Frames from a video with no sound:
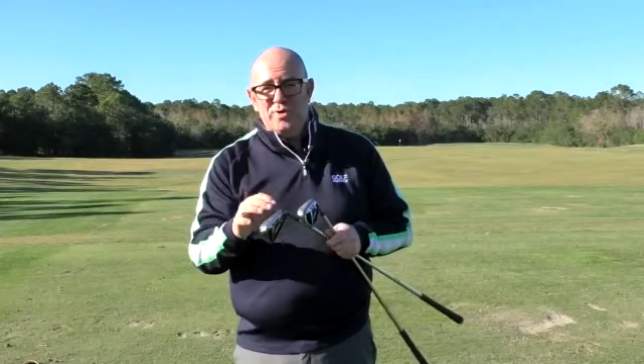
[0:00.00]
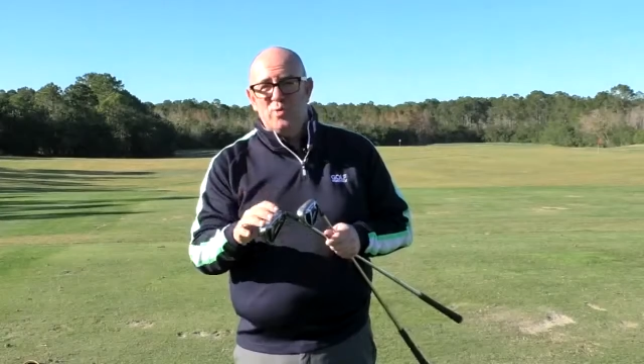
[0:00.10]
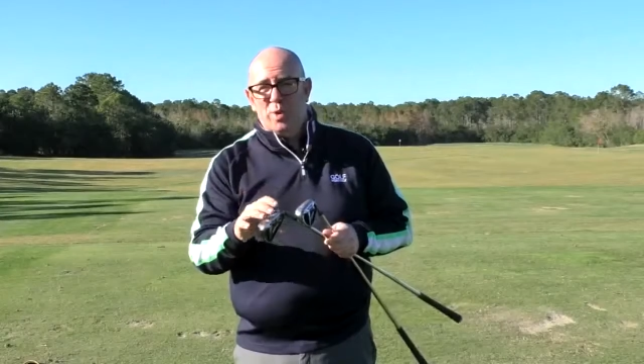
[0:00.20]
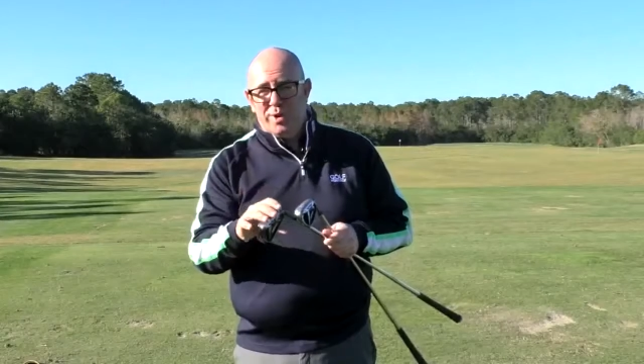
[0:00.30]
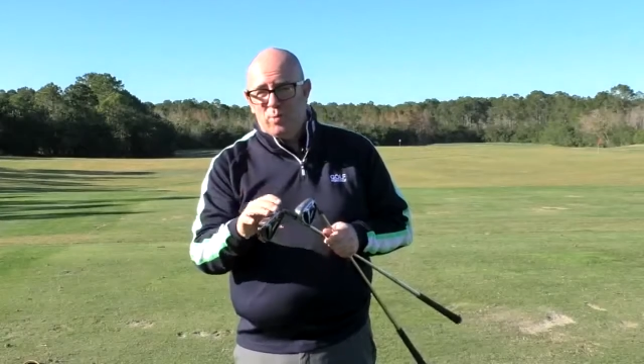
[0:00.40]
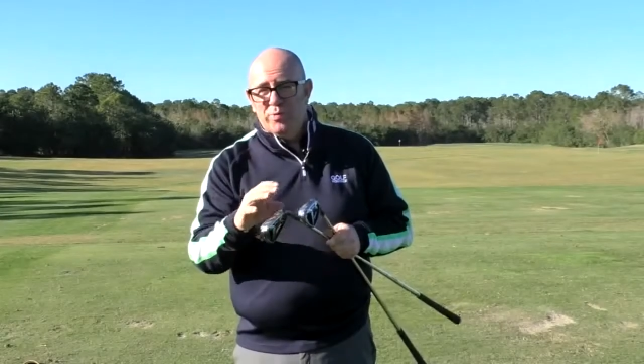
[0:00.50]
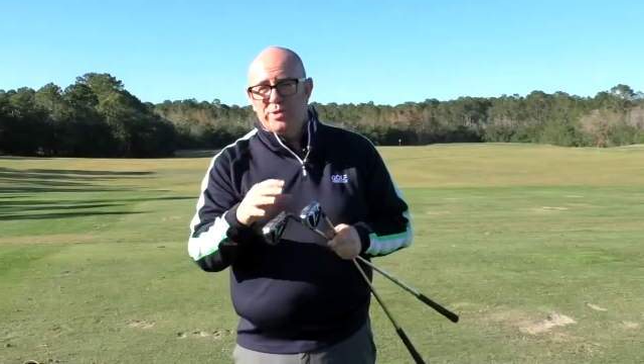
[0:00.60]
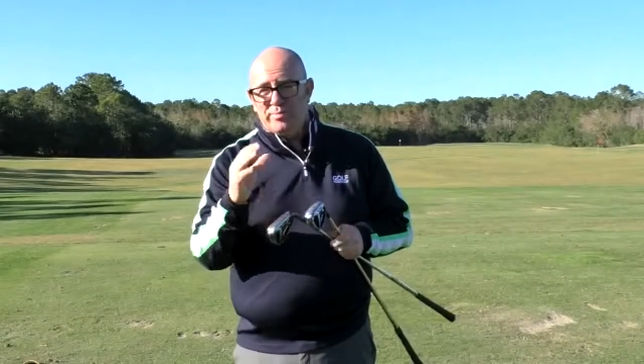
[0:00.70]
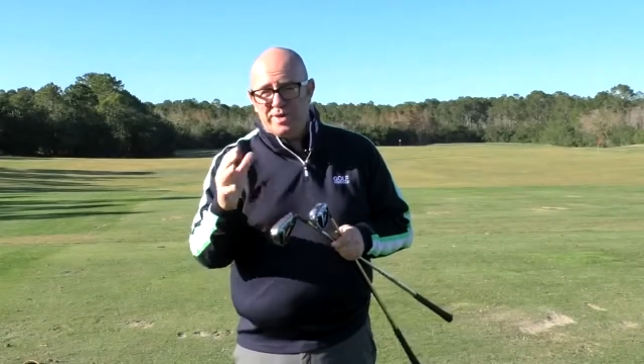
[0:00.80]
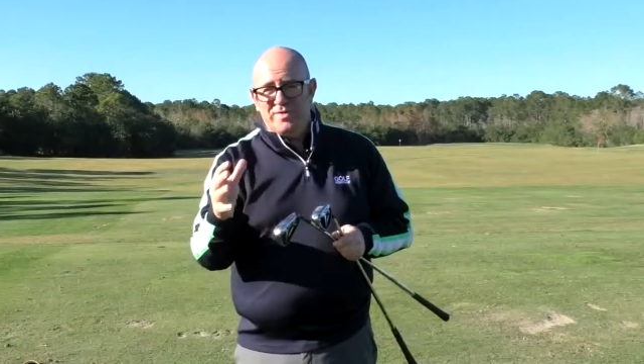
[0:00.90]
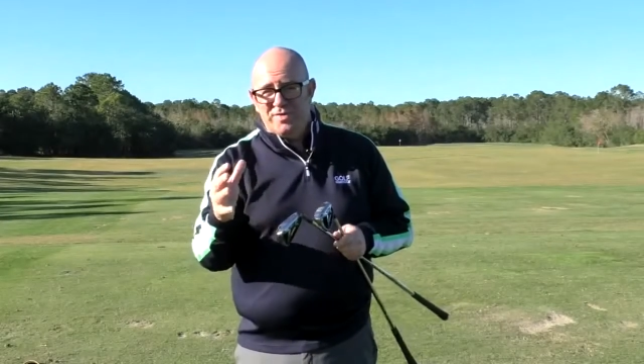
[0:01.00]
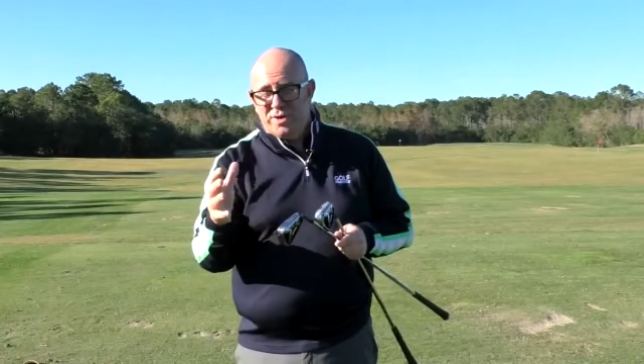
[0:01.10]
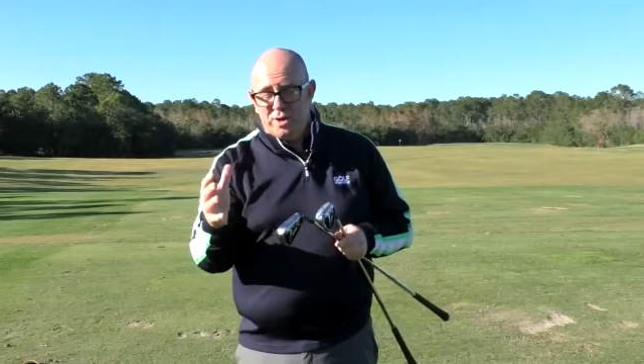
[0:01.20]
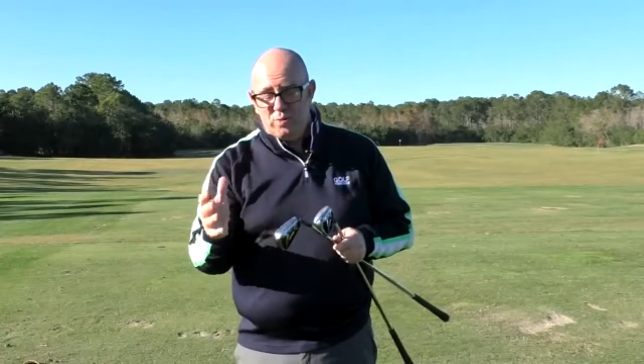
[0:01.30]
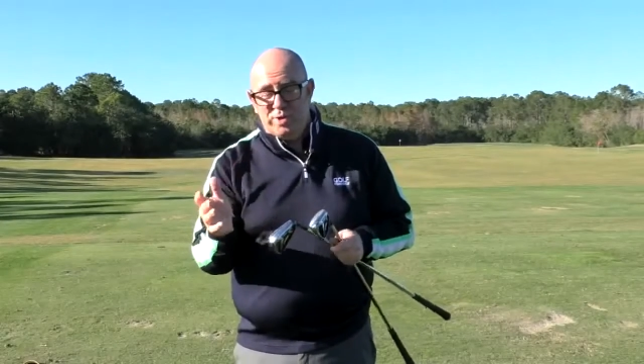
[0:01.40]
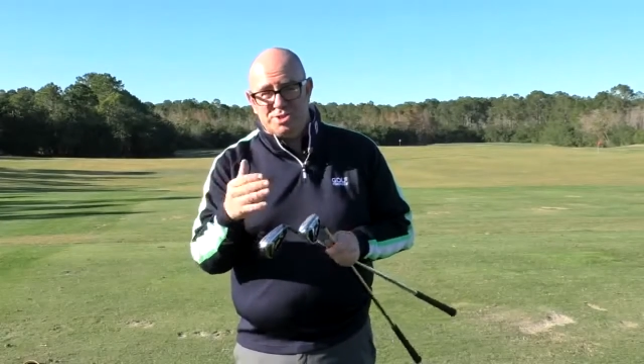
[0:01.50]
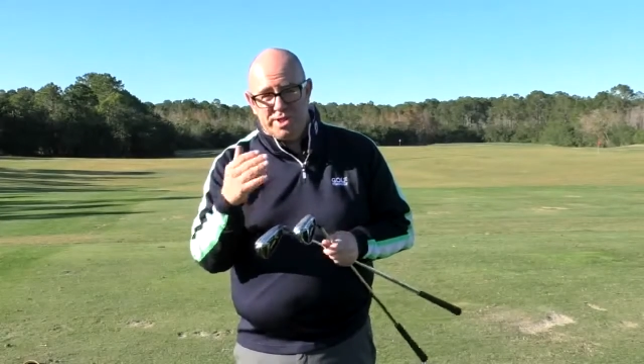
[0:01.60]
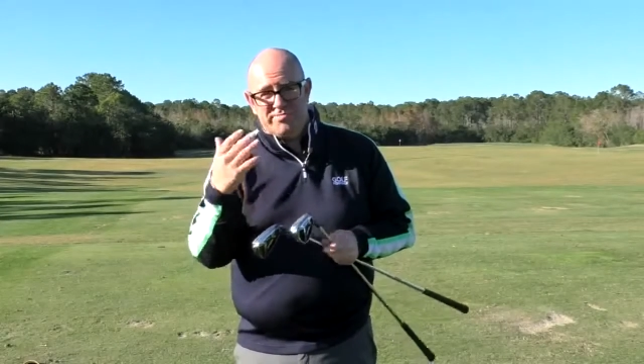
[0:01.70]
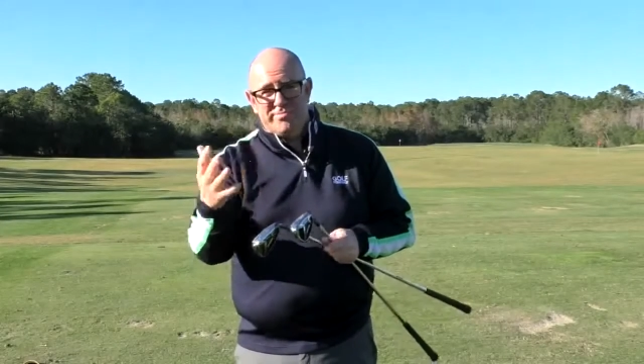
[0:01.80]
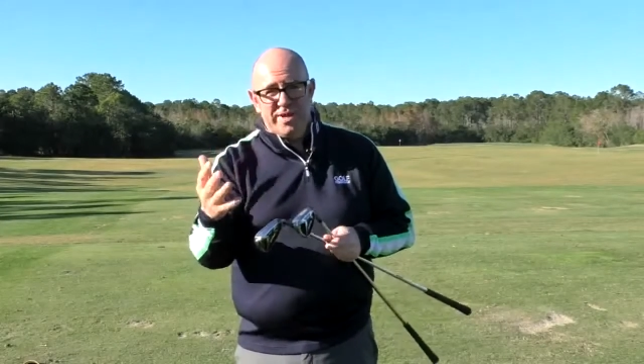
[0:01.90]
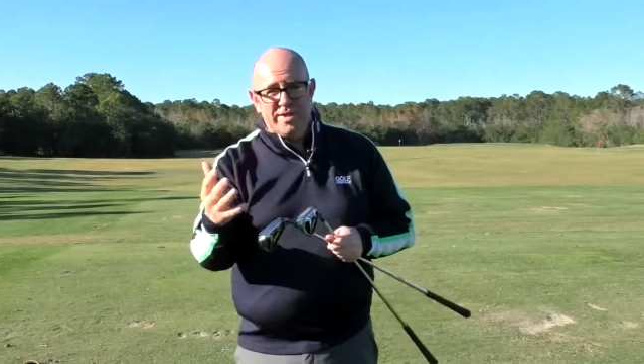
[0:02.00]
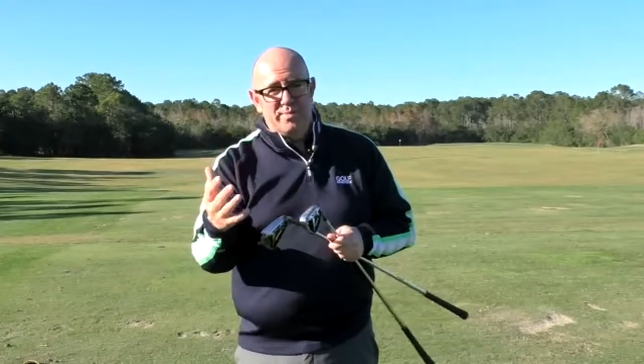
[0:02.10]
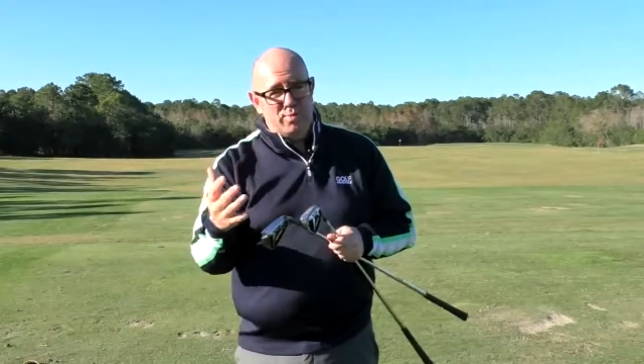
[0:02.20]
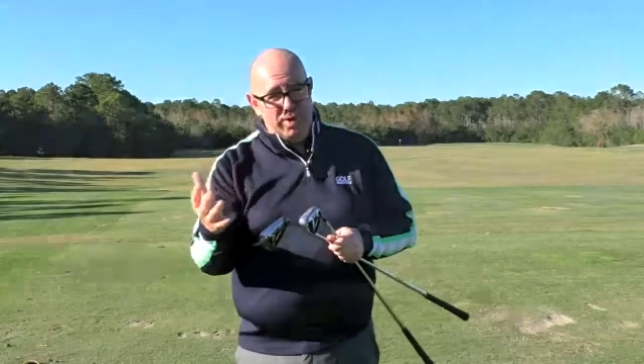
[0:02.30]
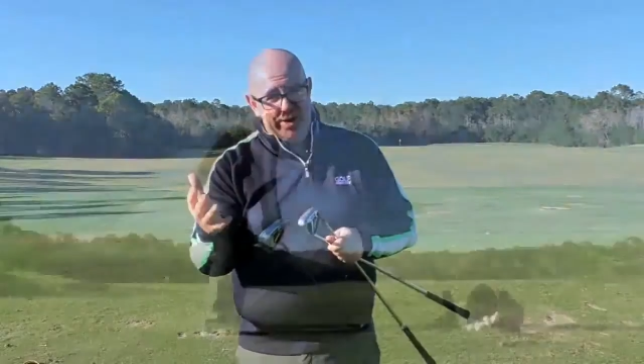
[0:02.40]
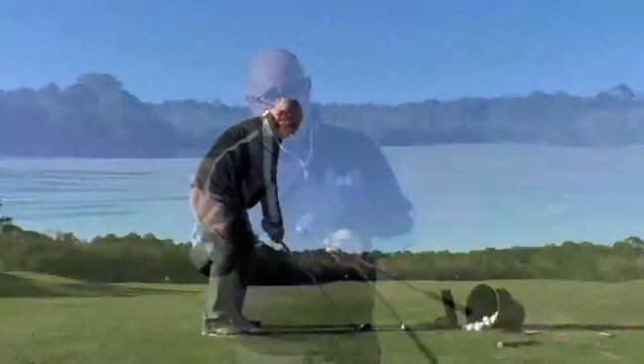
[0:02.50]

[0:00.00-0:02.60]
do what it wants me to do, which is hit the ball a